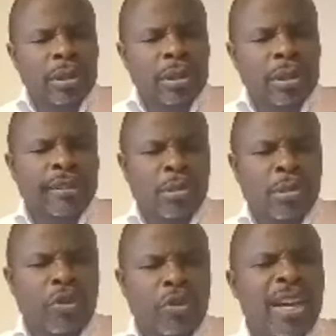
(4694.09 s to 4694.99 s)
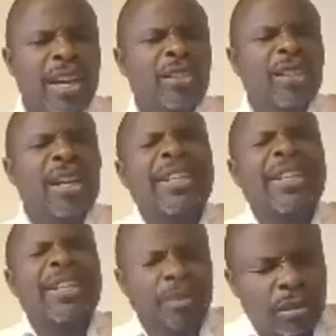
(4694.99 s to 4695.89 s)
There are some of you here tonight.
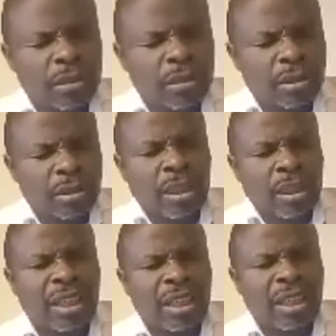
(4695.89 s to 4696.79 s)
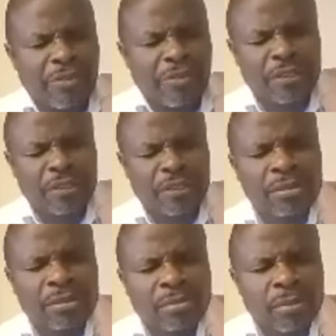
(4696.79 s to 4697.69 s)
The
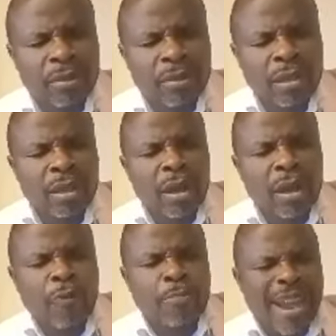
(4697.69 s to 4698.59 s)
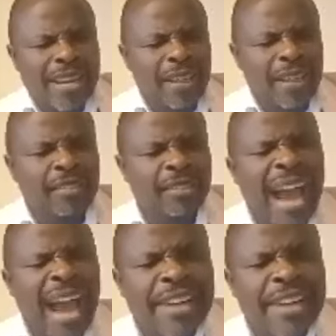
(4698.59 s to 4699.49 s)
deliverance of many is
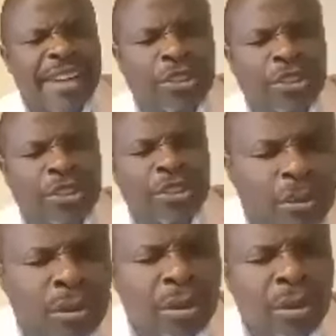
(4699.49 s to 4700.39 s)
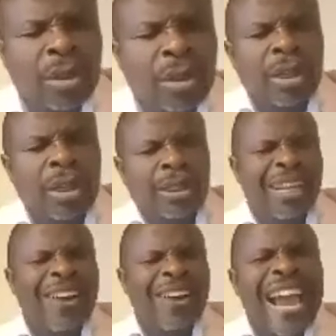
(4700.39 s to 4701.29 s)
tied to you. The
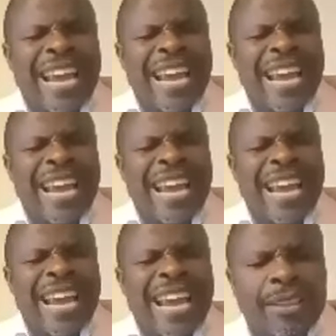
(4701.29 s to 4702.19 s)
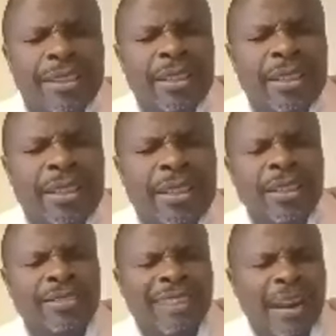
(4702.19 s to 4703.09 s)
rain, the
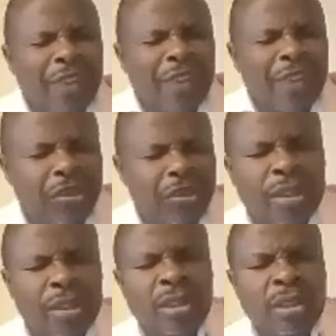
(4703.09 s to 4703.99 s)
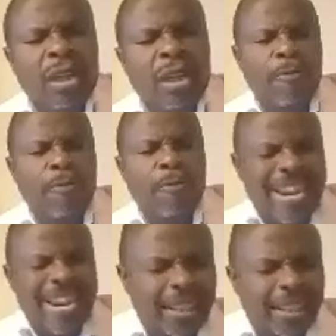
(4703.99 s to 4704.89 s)
salvation of
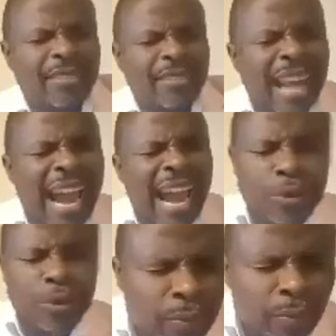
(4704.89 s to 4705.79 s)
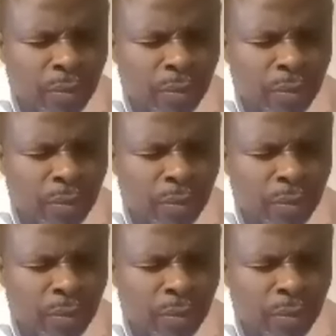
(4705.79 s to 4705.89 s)
many is tied to you.